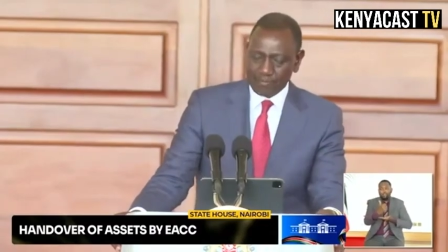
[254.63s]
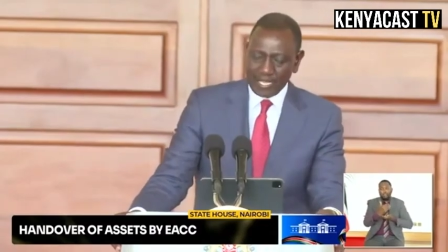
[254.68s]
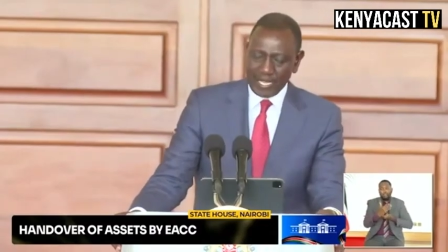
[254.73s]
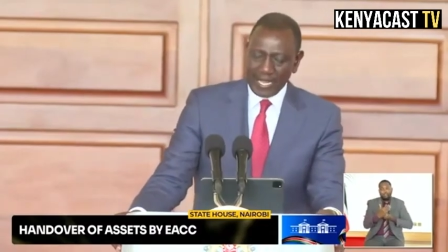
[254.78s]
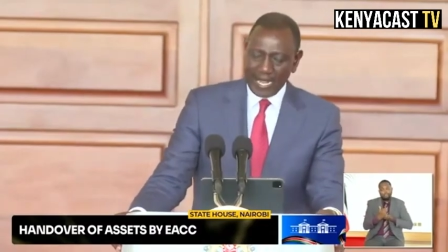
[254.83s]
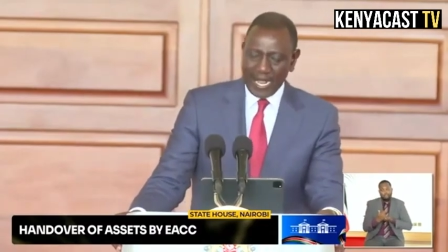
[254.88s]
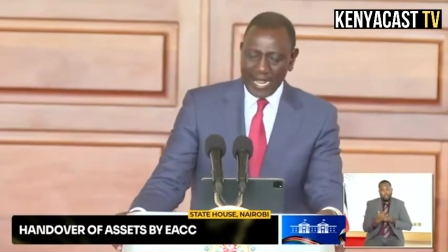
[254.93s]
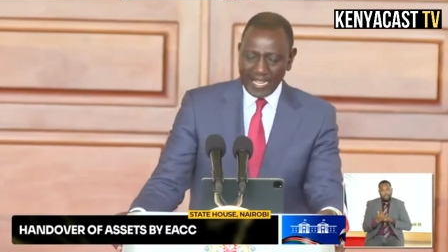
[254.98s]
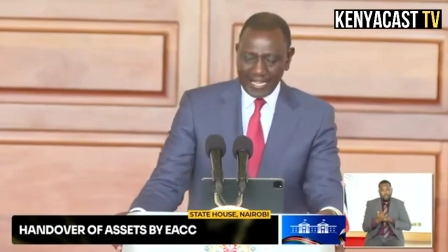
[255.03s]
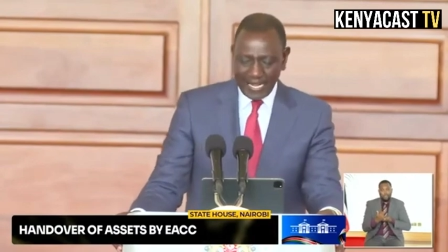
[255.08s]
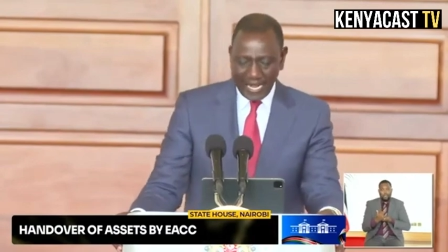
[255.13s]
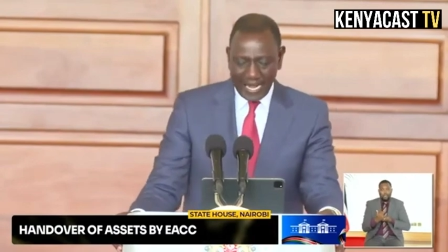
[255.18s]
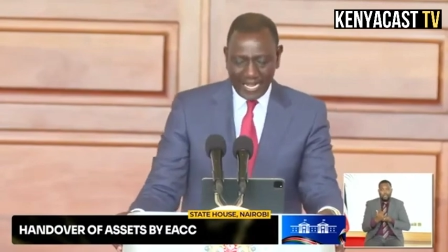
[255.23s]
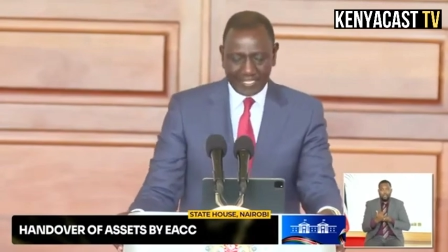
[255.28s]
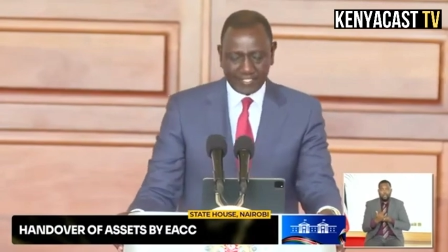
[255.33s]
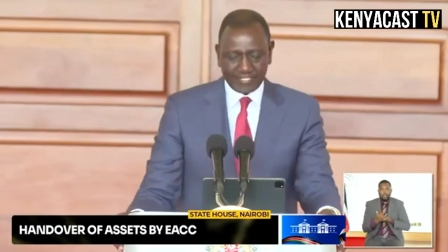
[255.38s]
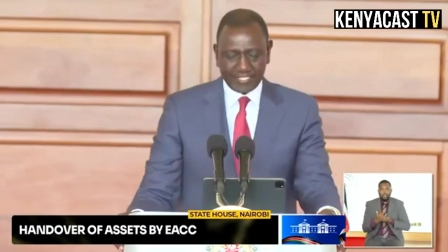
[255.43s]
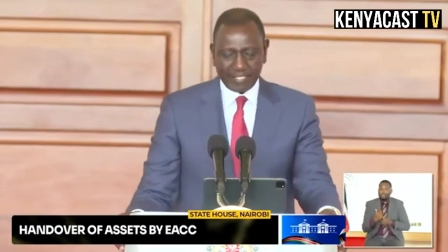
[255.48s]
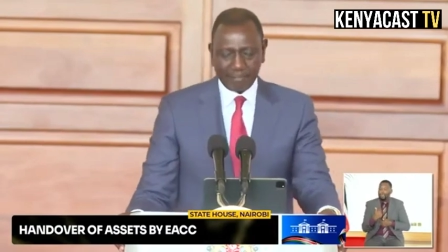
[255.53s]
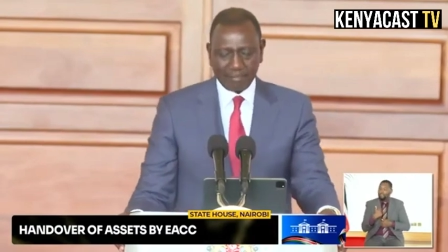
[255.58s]
I
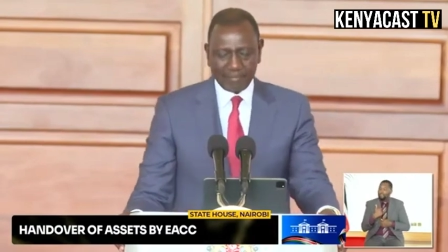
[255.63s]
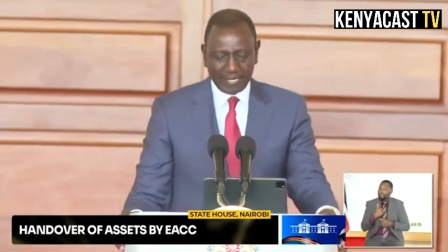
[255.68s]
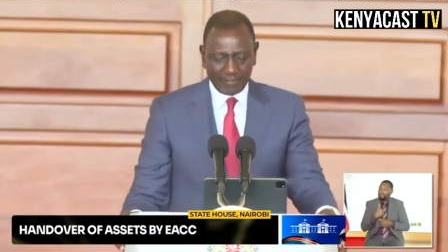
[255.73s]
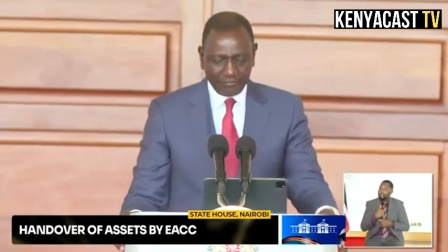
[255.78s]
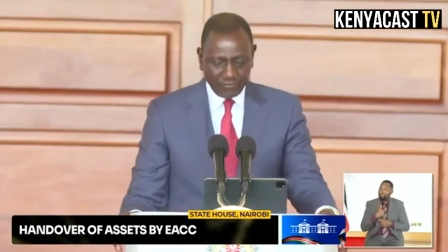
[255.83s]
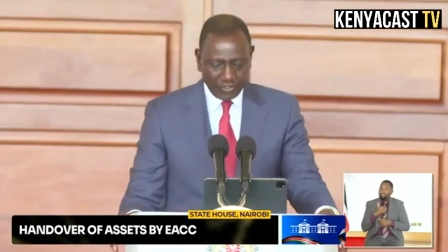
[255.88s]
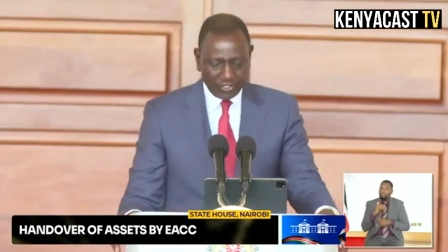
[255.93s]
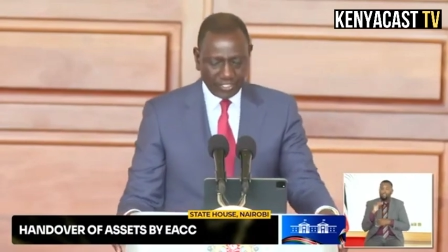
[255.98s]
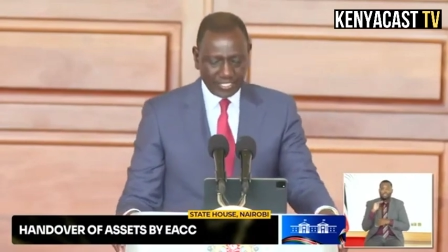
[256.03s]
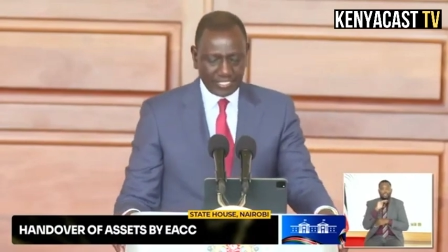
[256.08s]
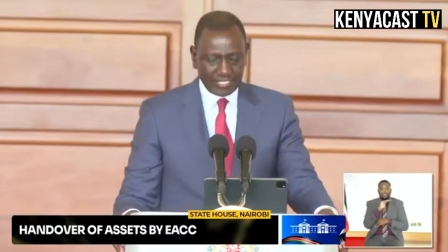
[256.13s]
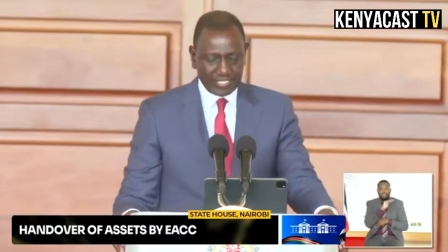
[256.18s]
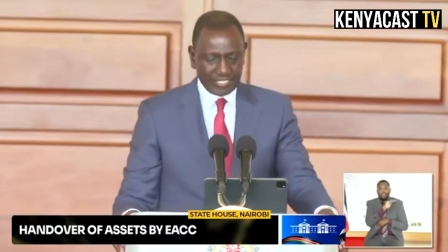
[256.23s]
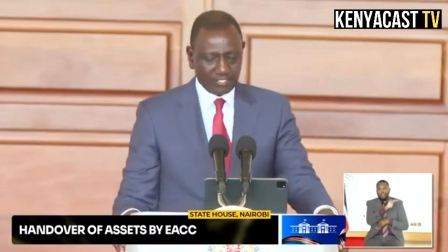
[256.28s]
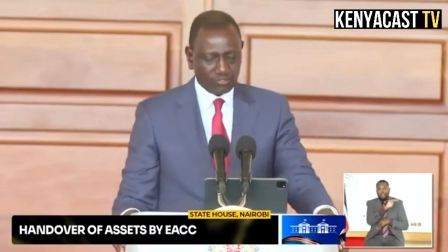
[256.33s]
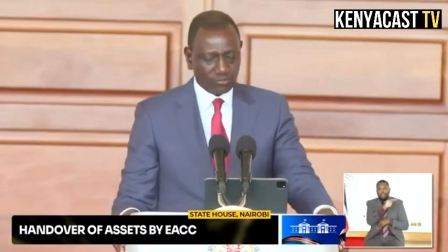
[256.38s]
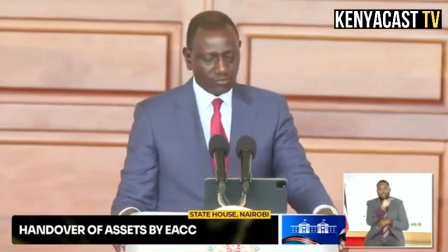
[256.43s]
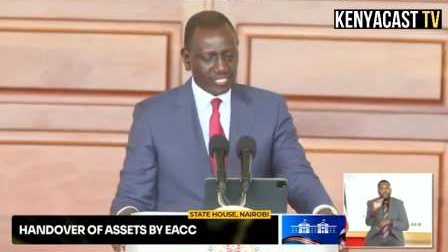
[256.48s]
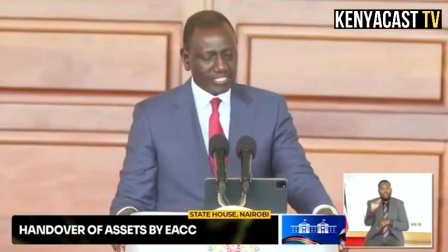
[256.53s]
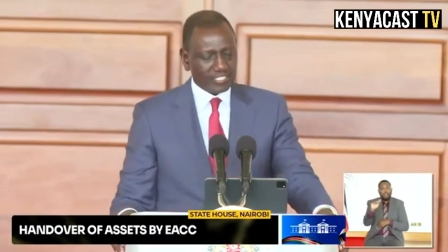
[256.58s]
urge the beneficiaries
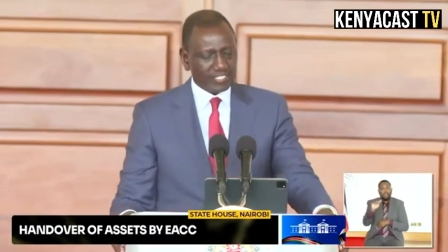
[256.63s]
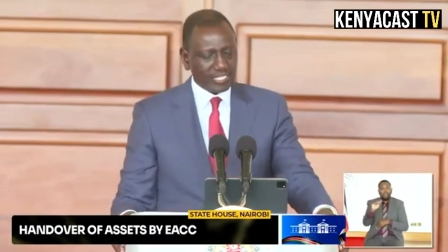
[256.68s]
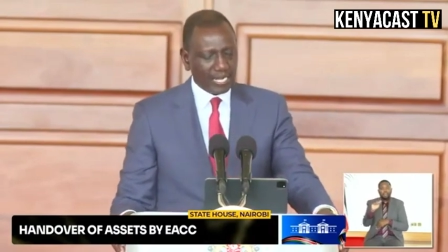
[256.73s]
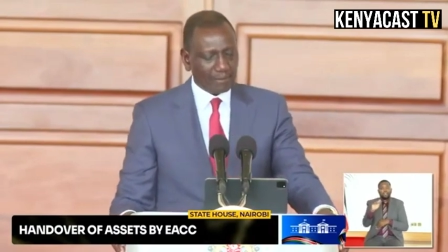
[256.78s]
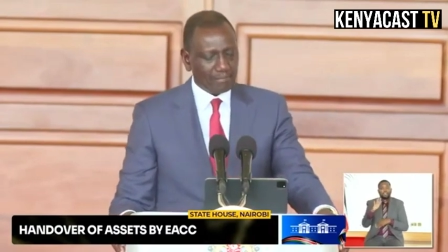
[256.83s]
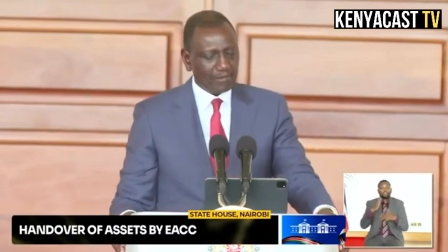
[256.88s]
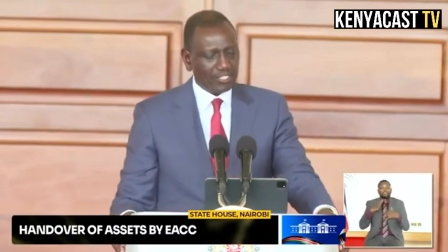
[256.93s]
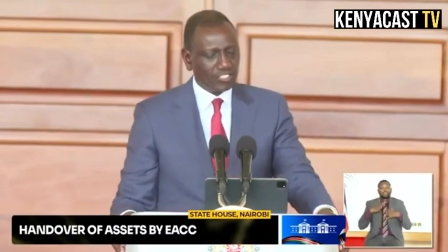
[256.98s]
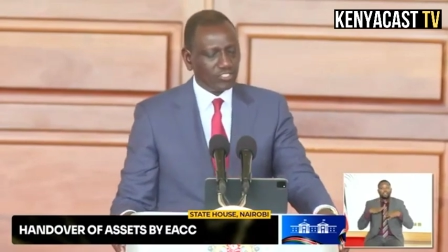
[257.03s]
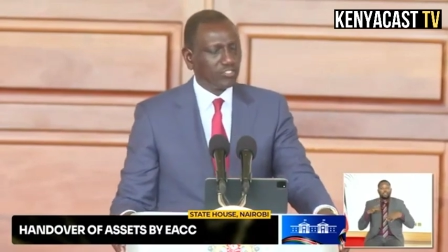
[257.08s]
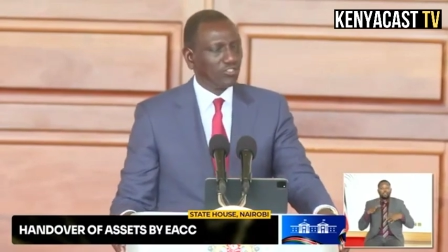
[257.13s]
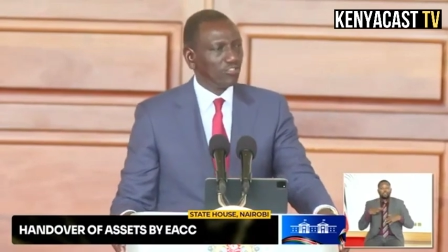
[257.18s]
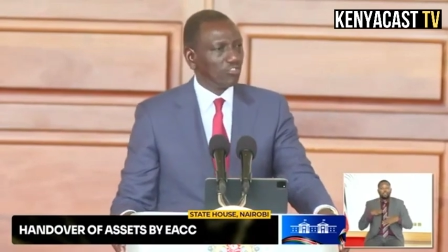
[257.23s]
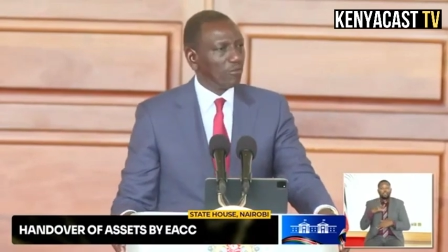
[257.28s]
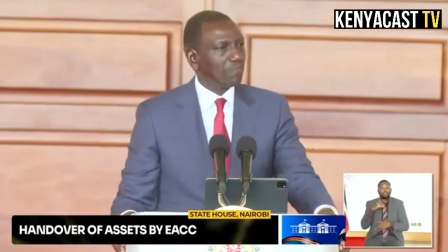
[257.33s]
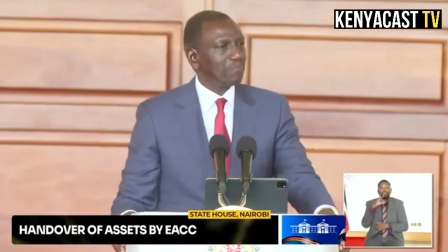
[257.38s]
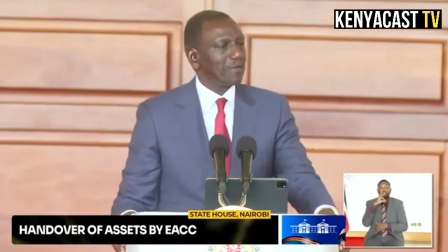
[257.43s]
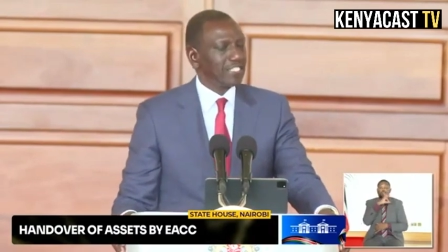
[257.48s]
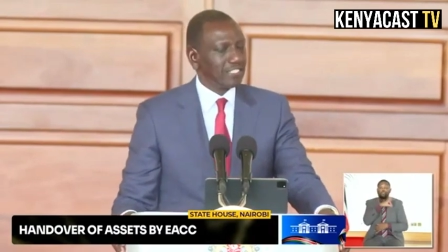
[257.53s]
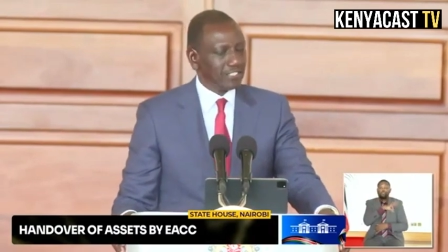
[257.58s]
to establish
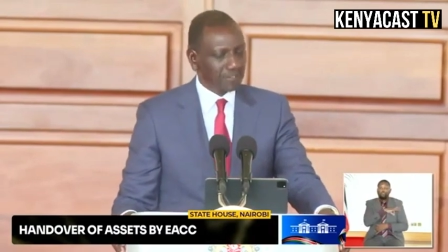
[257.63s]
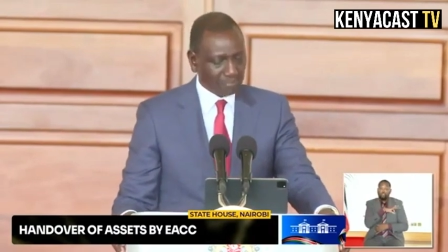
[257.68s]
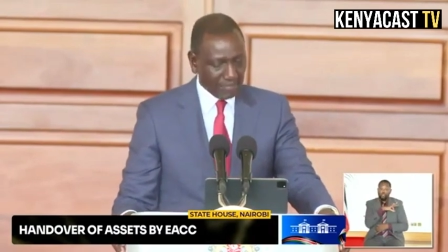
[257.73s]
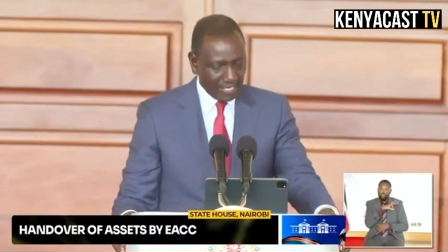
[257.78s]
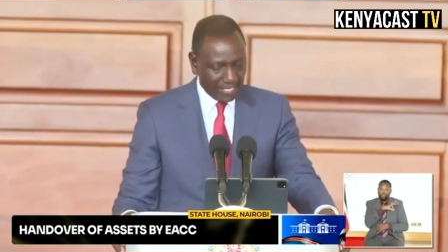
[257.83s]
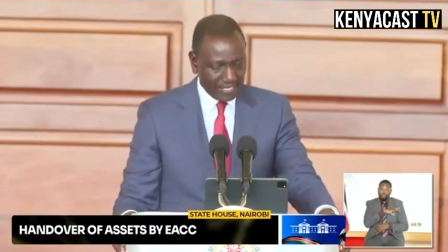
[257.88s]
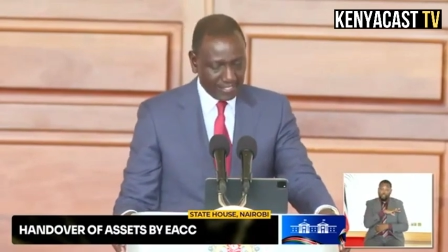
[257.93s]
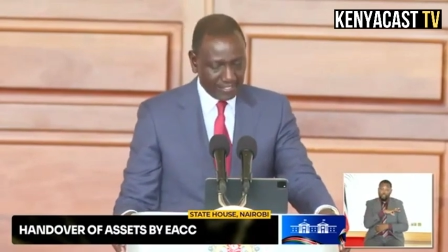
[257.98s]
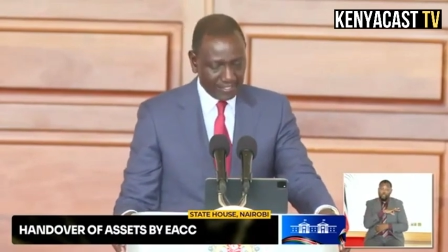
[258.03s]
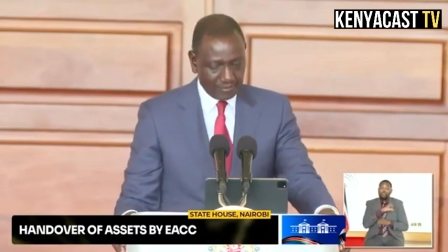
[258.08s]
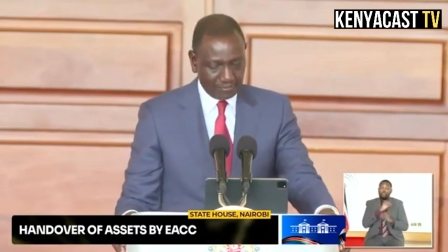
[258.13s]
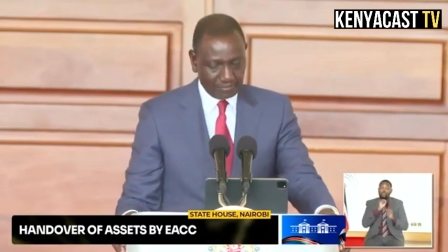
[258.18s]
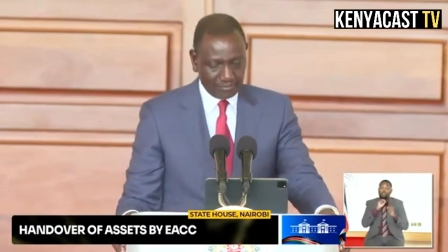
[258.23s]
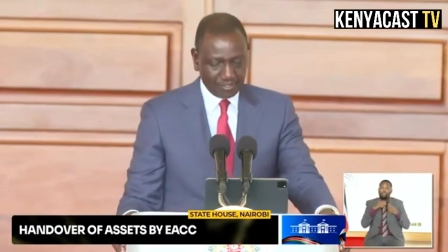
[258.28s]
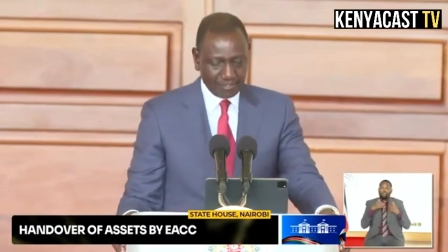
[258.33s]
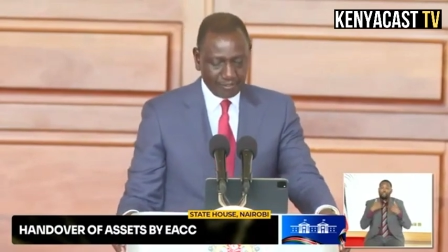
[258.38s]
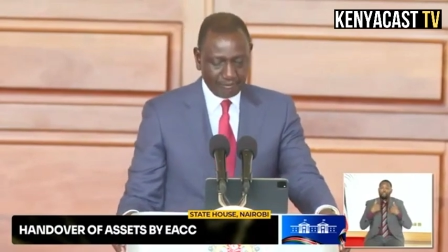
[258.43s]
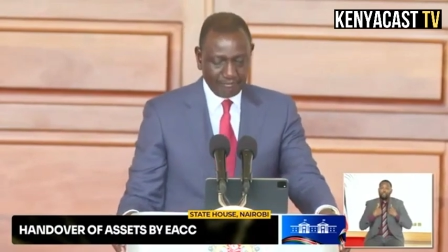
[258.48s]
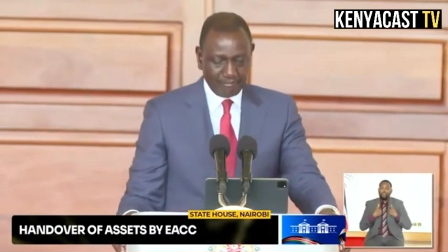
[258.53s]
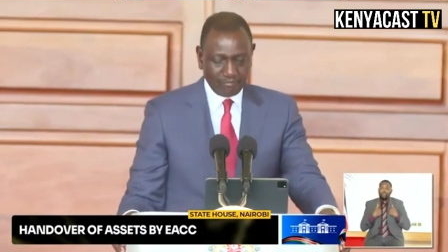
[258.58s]
robust mechanisms